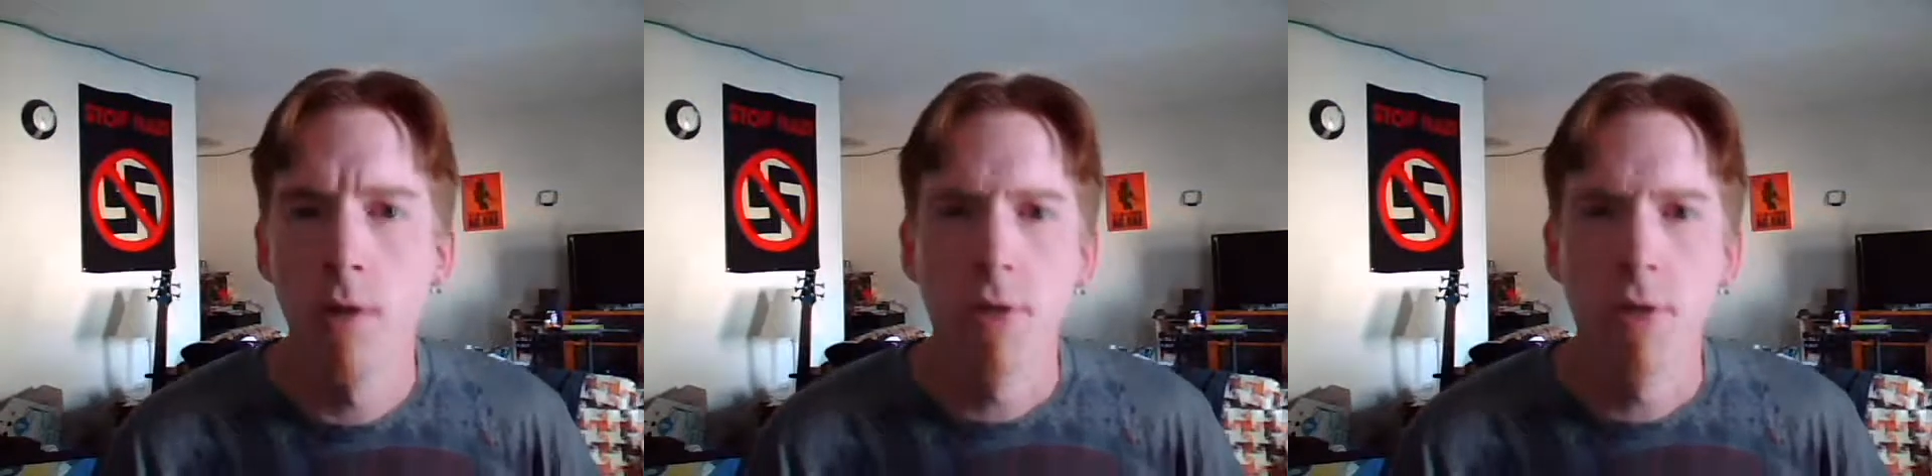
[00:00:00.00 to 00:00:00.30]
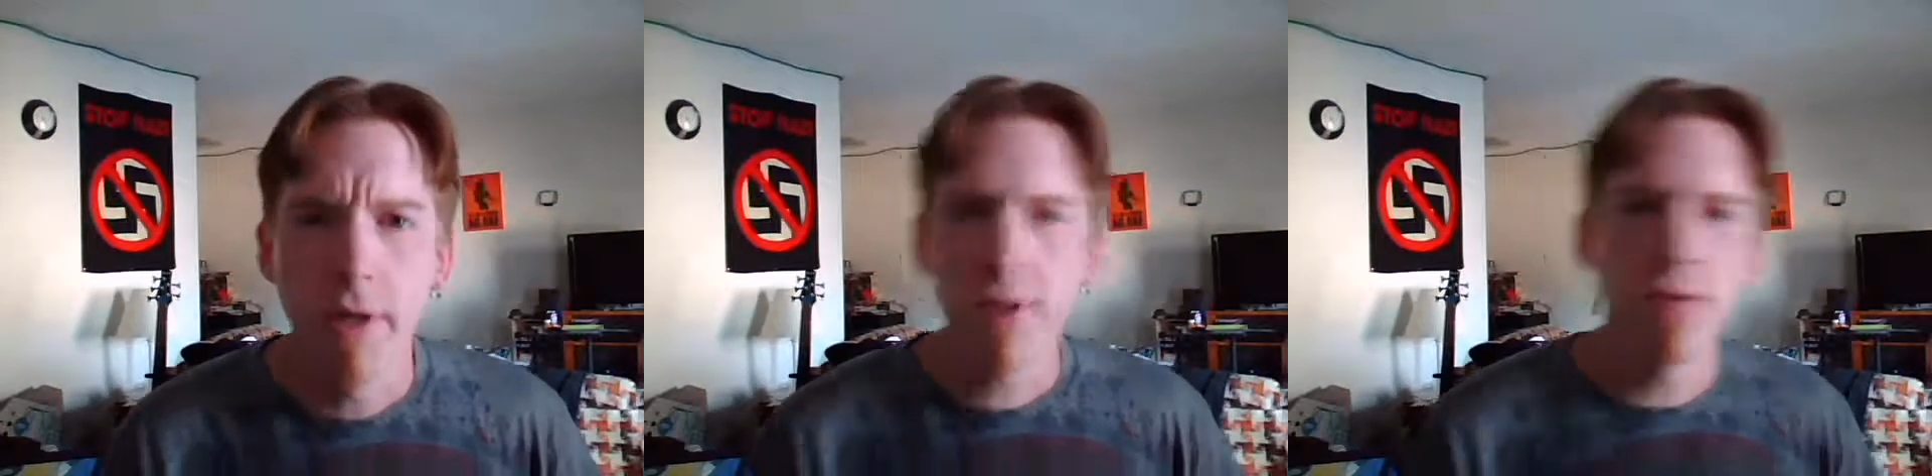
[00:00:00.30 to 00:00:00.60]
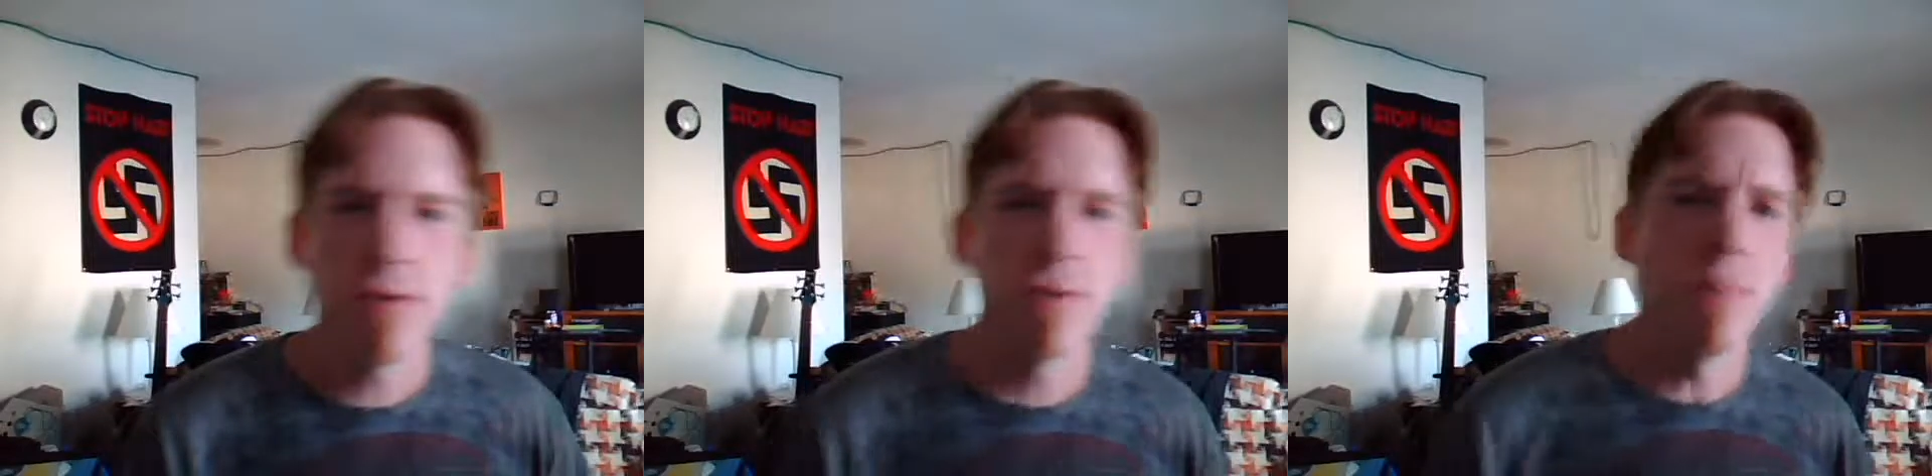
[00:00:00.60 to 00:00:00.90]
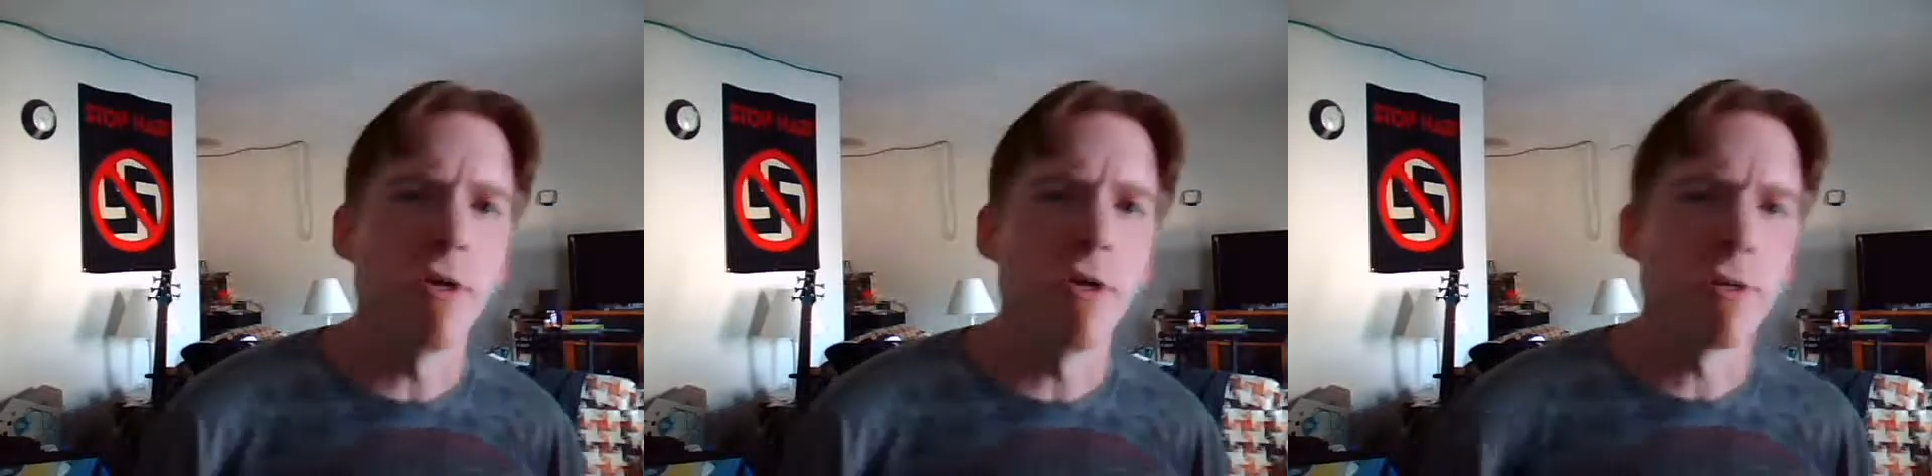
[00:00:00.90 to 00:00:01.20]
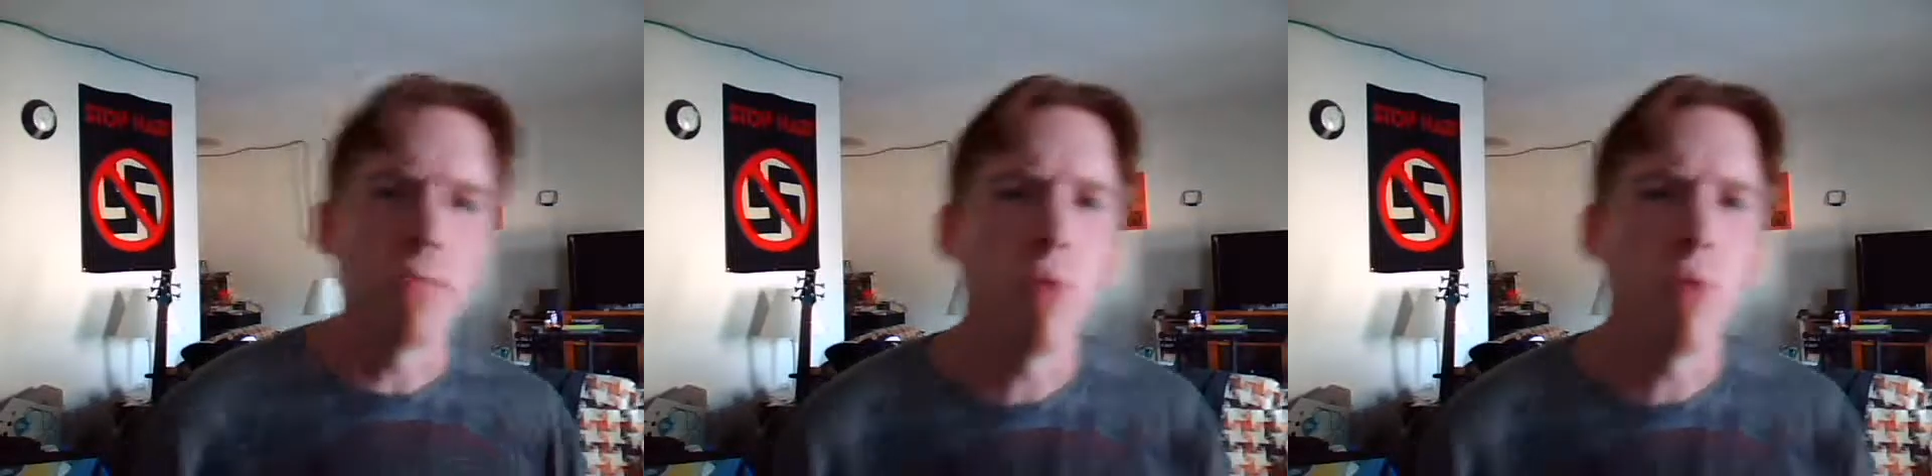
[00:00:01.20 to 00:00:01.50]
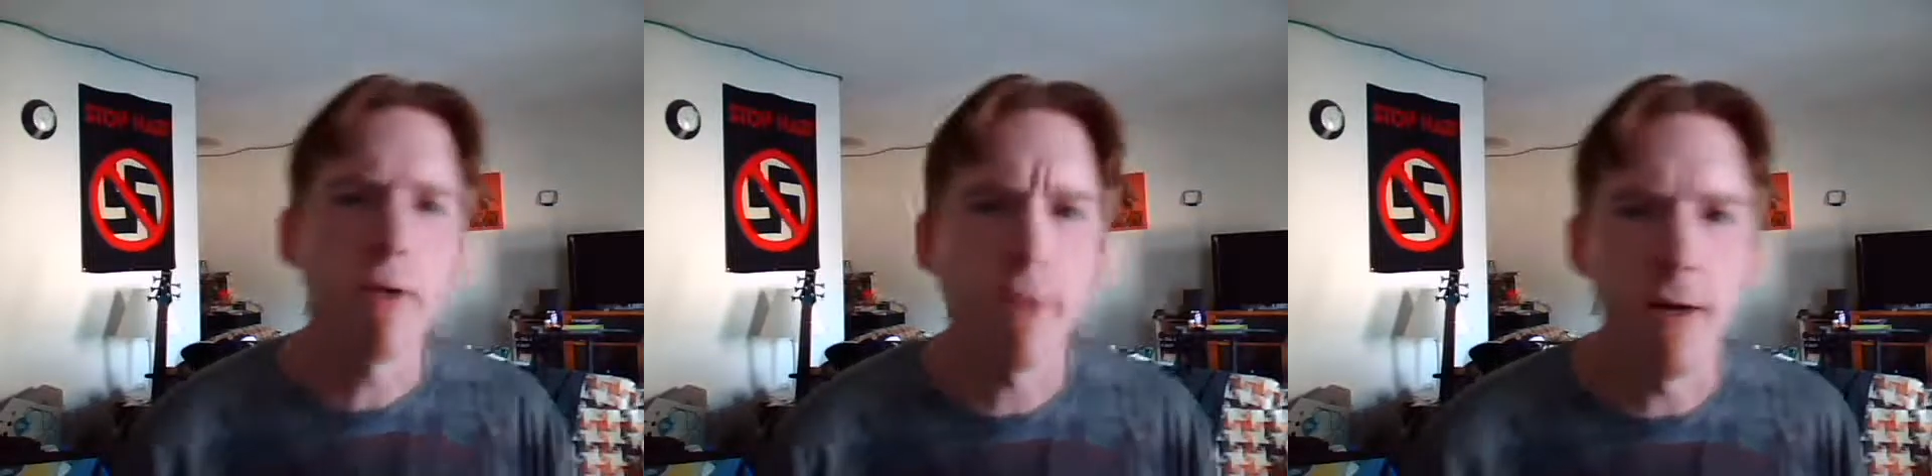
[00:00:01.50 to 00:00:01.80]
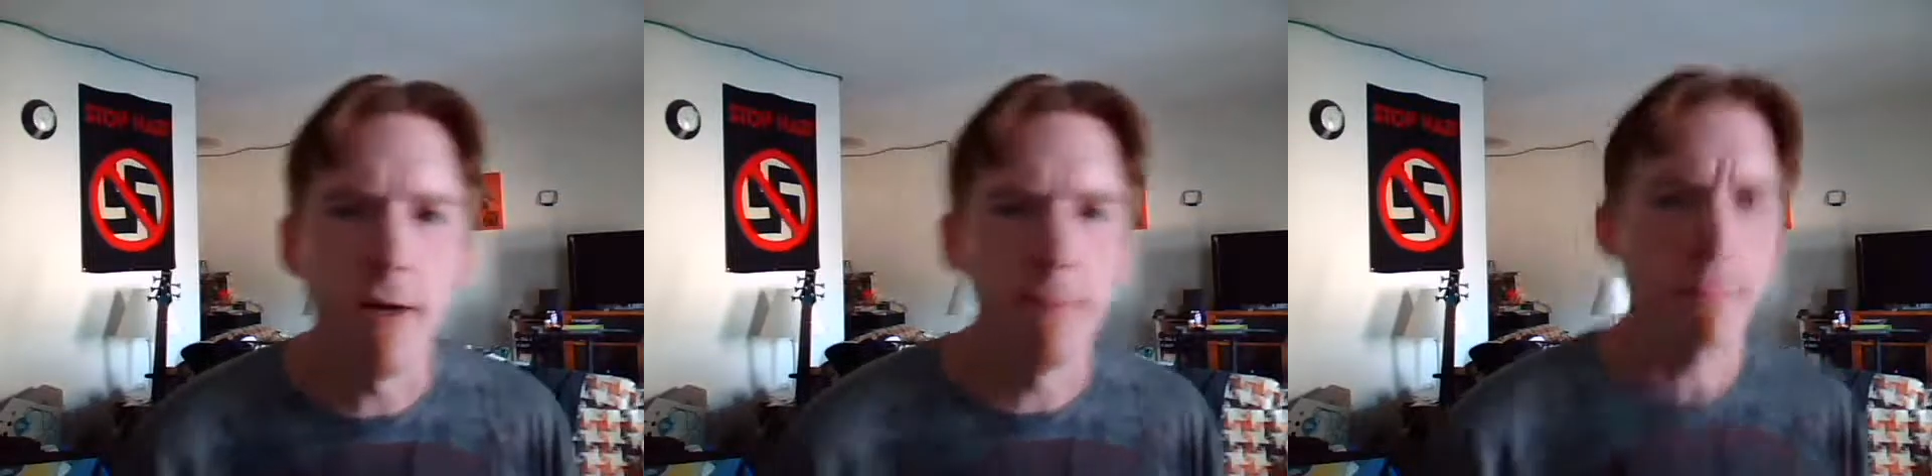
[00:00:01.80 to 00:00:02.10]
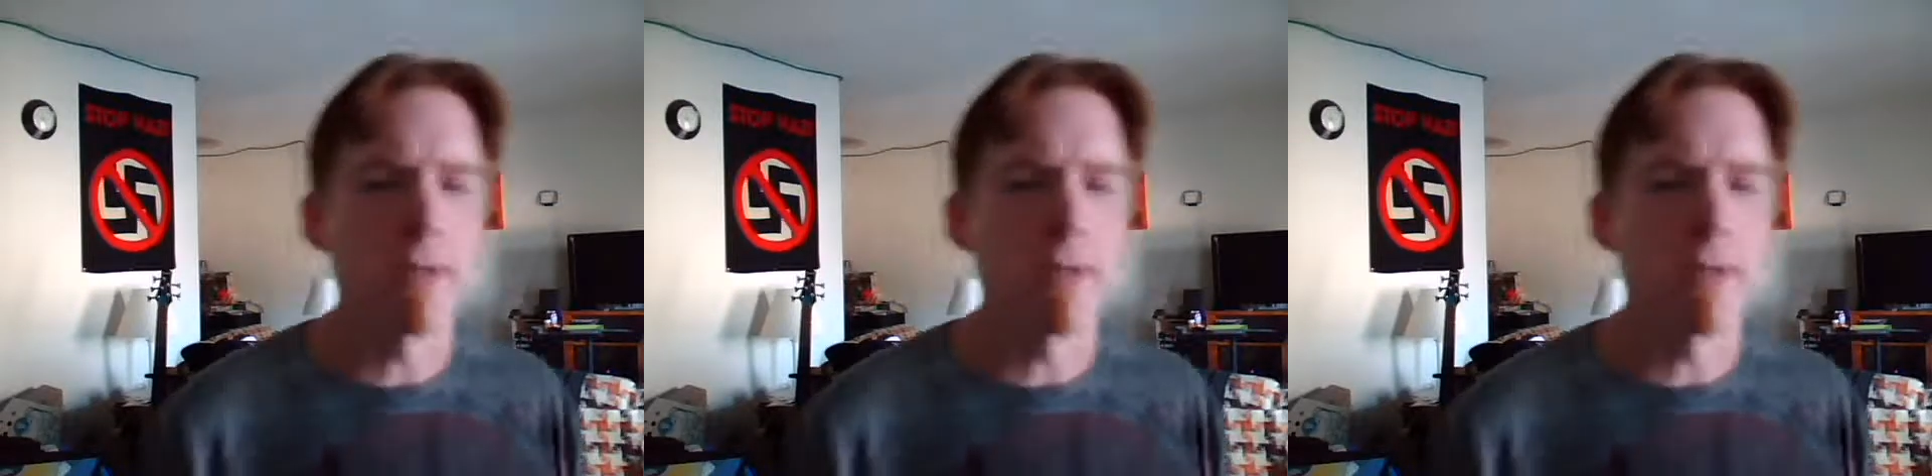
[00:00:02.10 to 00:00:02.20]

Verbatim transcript: So I guess to summarize the point that I'm